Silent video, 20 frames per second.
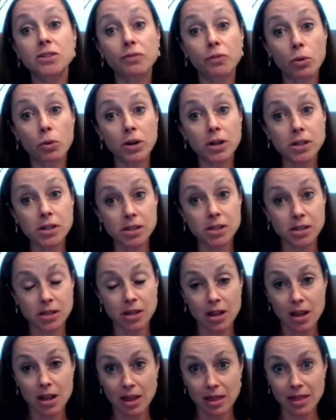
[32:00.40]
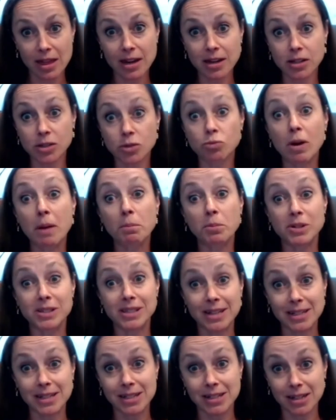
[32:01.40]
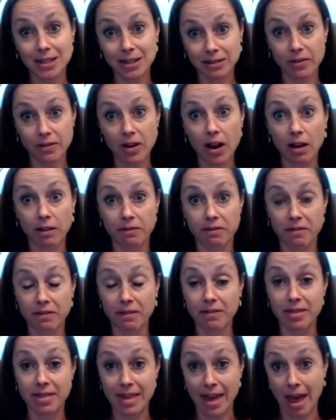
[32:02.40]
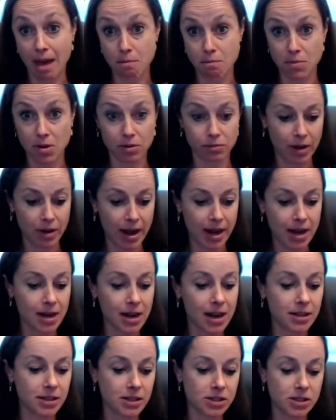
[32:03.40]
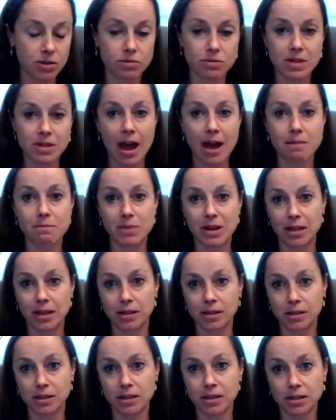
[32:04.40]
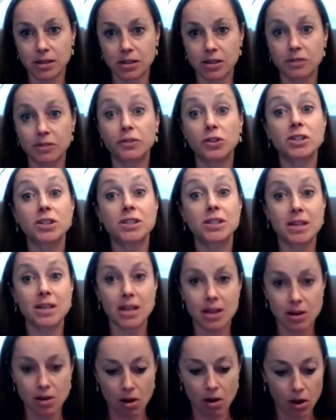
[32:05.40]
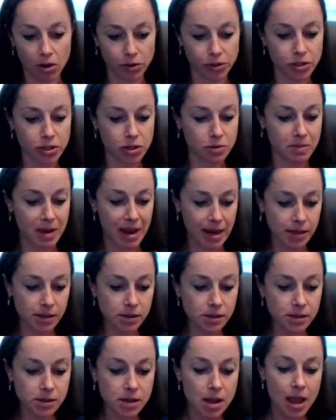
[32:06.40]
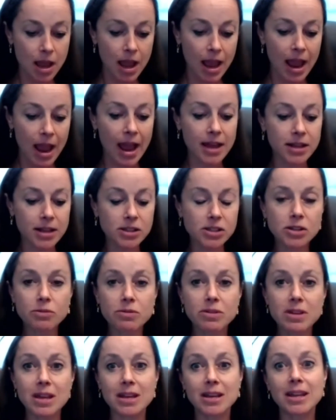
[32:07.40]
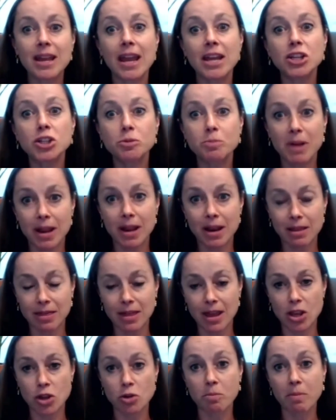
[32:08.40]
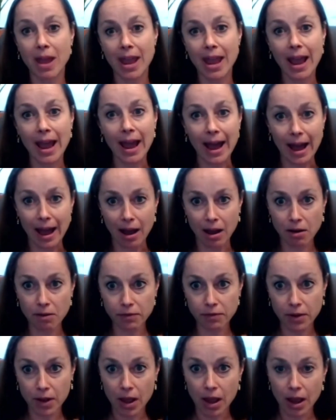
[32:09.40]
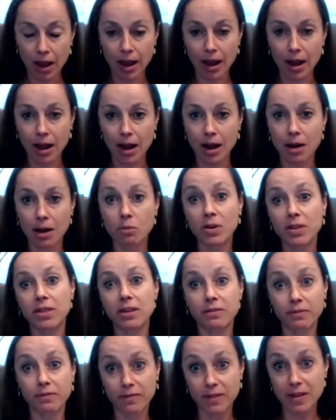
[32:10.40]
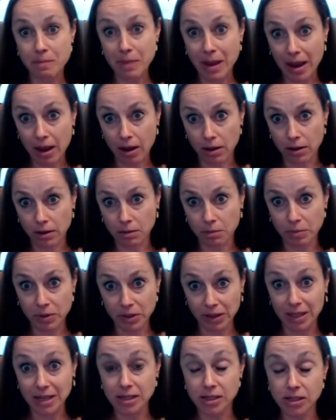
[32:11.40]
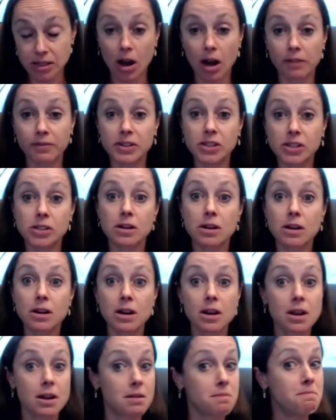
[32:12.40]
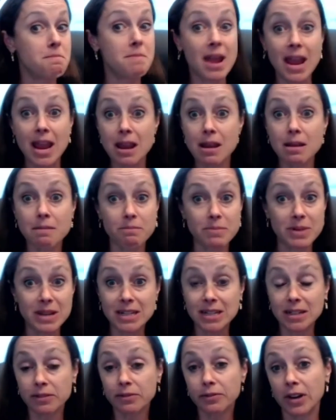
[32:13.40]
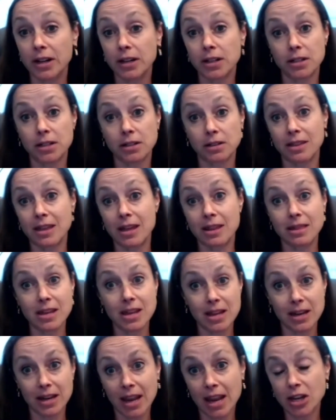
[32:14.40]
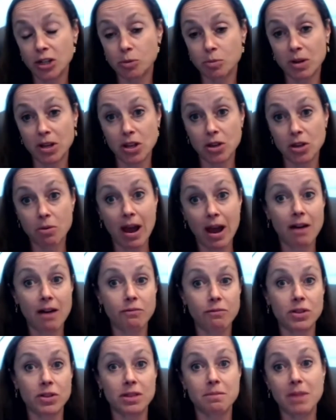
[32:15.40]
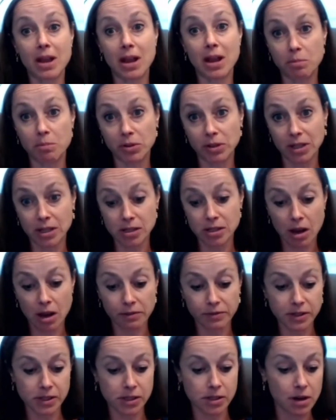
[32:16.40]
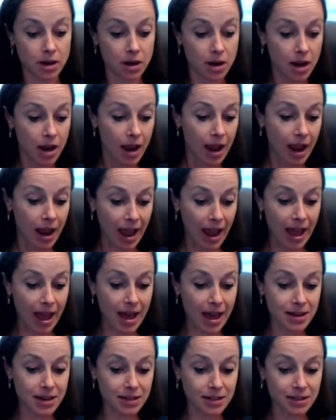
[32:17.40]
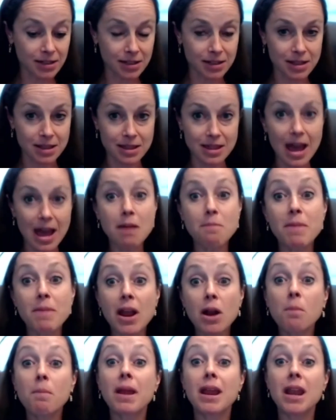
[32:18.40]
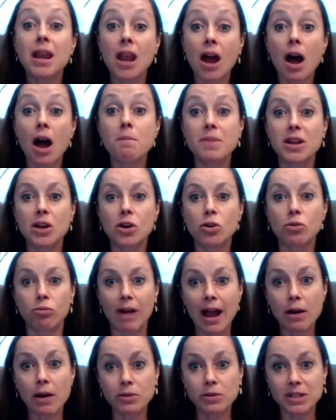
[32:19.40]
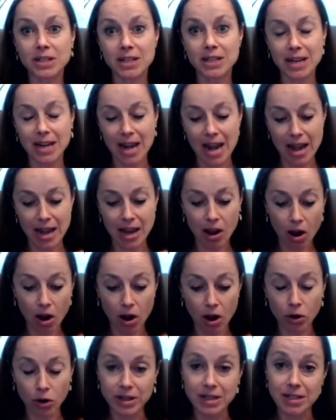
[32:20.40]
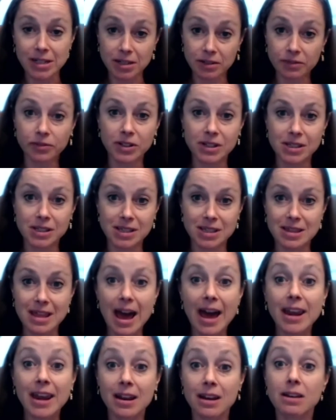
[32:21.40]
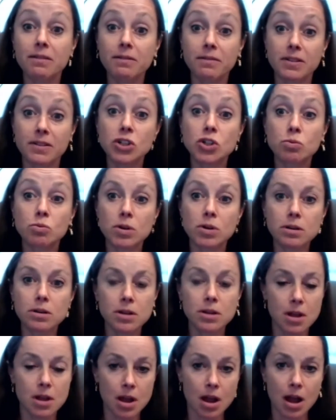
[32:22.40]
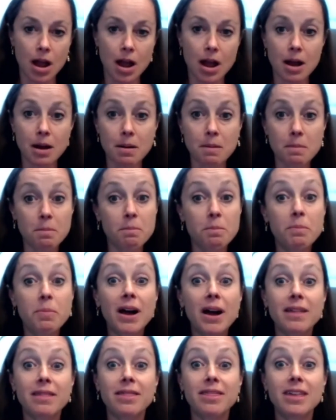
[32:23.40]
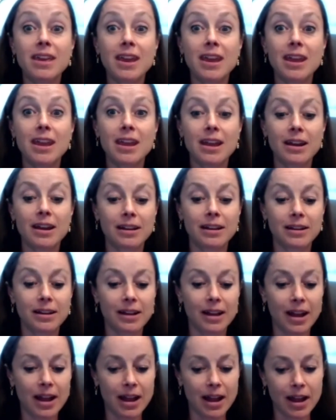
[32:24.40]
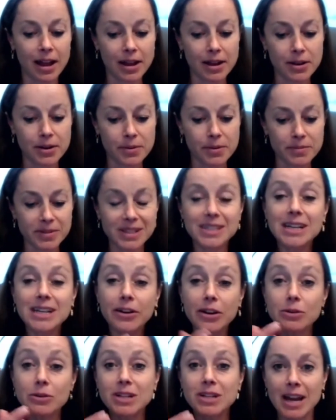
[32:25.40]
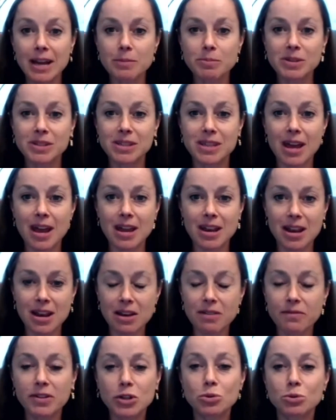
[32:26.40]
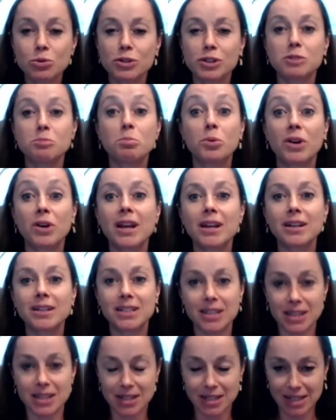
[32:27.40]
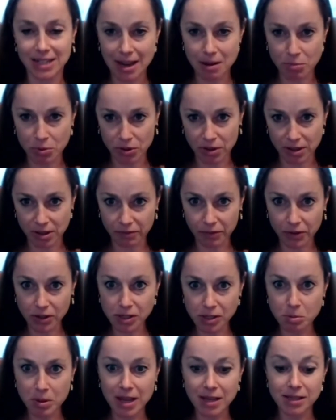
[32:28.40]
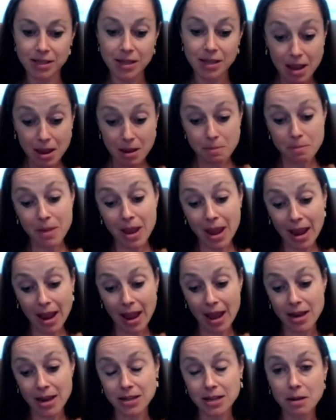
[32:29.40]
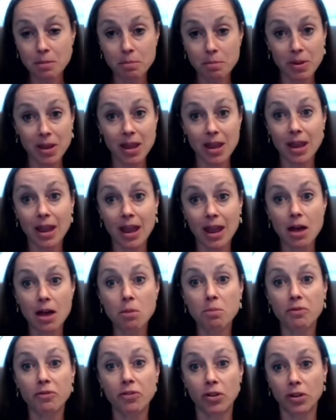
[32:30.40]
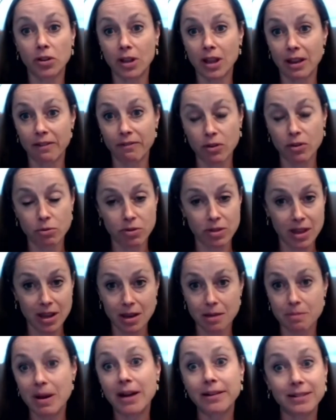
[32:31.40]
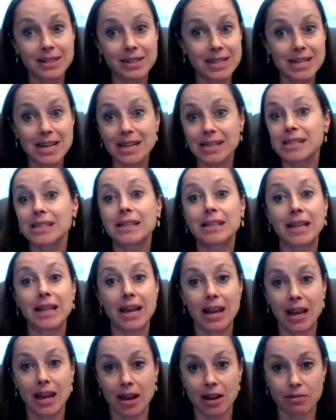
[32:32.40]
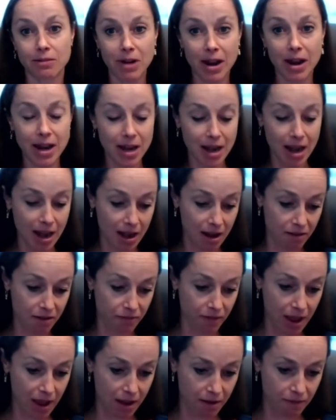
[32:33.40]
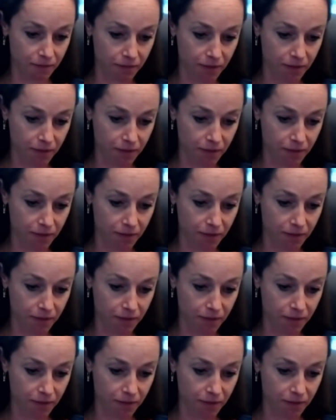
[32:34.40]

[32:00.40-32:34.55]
force that is representative of them, right? And so that means diversity in all domains. And so the engagement that you may have uh, with a female police officer may be different than the engagement you have with a male police officer. And that may or may not be grounded in any concrete difference in that individual, uh, but the um, stereotypes that individuals bring to the table in the first place may end up being helpful if you think about de-escalating right and if if